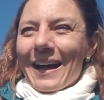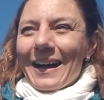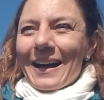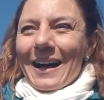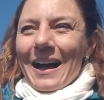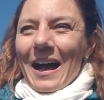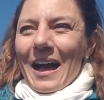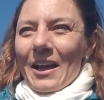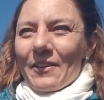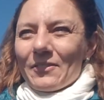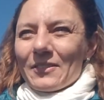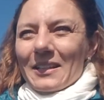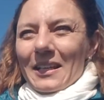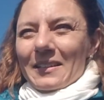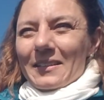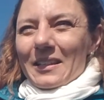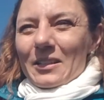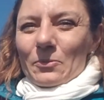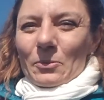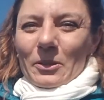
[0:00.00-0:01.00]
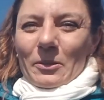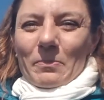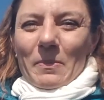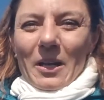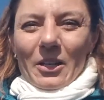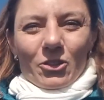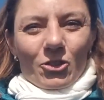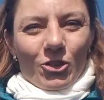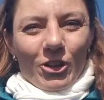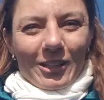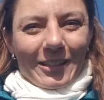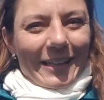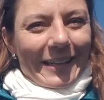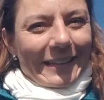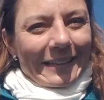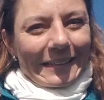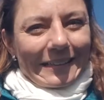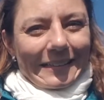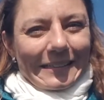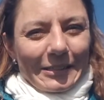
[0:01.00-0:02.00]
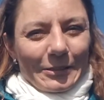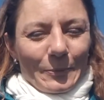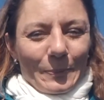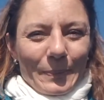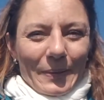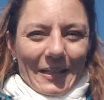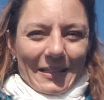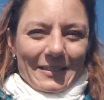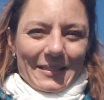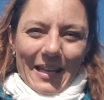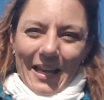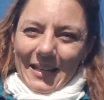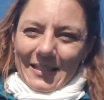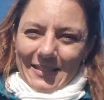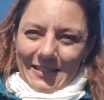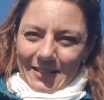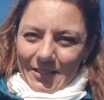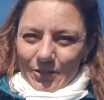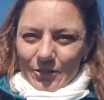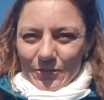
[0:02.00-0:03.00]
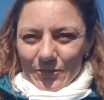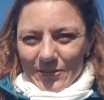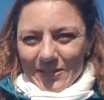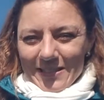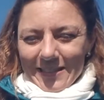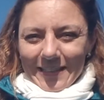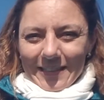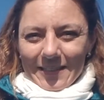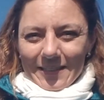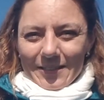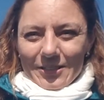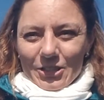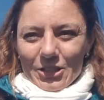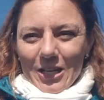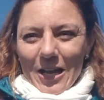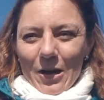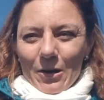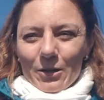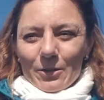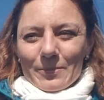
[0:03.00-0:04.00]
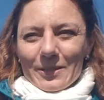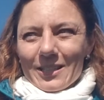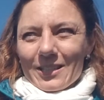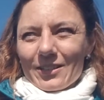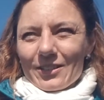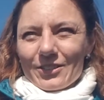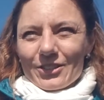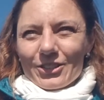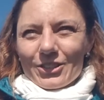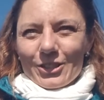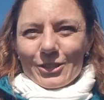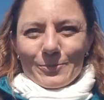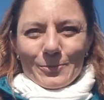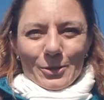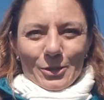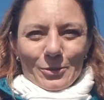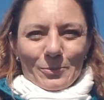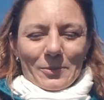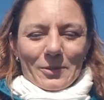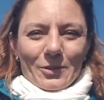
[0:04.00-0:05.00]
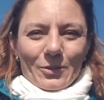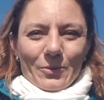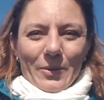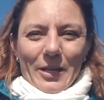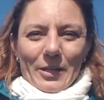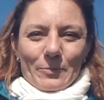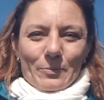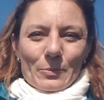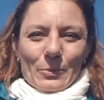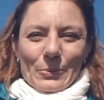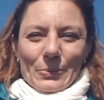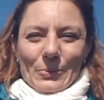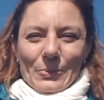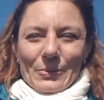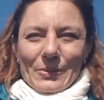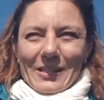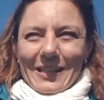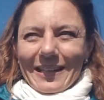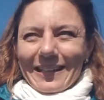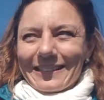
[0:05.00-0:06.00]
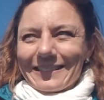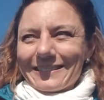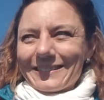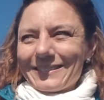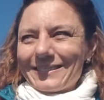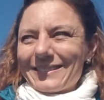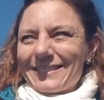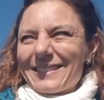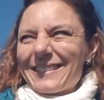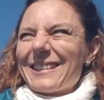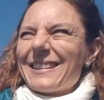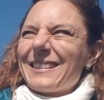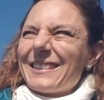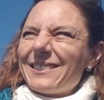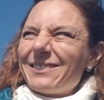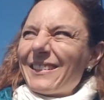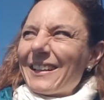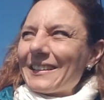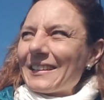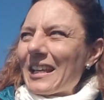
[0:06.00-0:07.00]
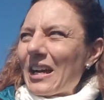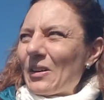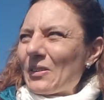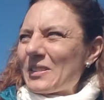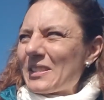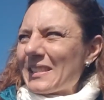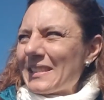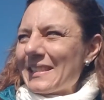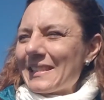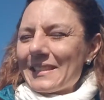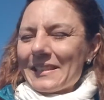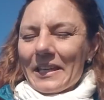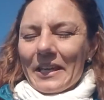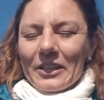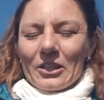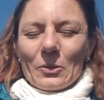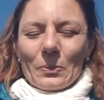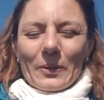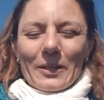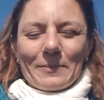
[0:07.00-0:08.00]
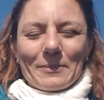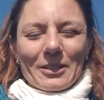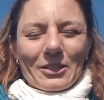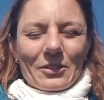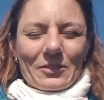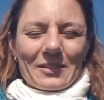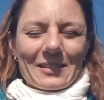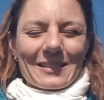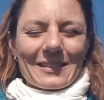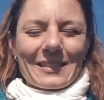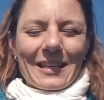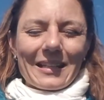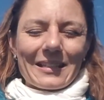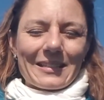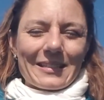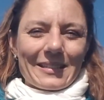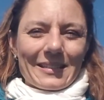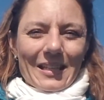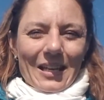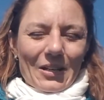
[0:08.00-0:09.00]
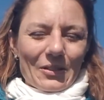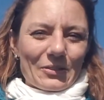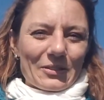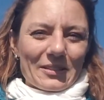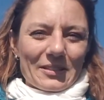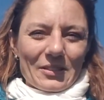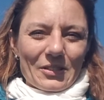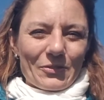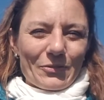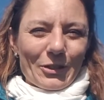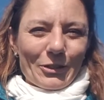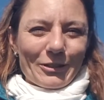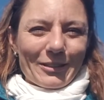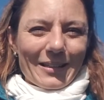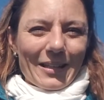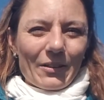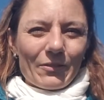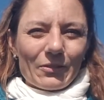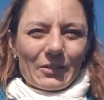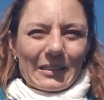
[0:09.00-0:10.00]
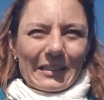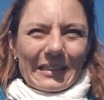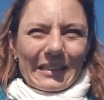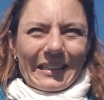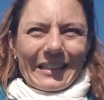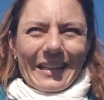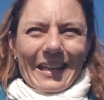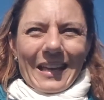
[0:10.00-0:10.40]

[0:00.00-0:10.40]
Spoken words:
I haven't done that with a mantra lately, but I still sing in the shower because it just puts me in a great mood. And right now it's easy anyway because the sun is out and it's very lovely.